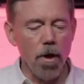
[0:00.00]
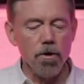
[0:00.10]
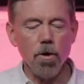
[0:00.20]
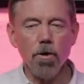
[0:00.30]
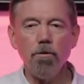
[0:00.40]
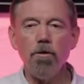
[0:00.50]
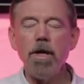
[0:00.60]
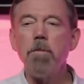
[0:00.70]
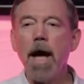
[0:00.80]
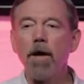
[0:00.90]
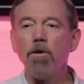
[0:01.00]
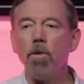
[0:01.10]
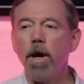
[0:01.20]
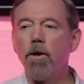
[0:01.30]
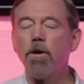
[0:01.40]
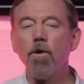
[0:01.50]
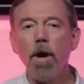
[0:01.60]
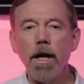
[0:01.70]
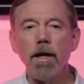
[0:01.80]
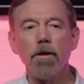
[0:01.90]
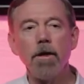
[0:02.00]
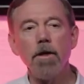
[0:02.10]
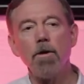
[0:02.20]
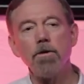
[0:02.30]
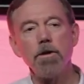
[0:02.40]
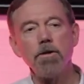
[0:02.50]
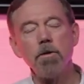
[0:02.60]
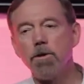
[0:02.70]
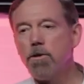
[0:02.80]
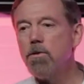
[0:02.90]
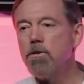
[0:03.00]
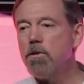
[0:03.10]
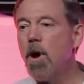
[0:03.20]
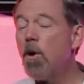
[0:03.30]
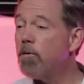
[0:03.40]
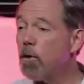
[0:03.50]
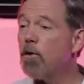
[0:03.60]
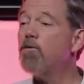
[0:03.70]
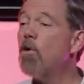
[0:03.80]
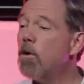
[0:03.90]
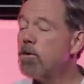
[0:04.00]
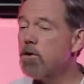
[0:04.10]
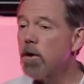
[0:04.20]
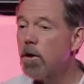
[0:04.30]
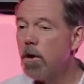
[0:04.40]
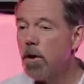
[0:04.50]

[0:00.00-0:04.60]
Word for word: So the feedback that we are degrading the ecosystem is too slow. If you're a forager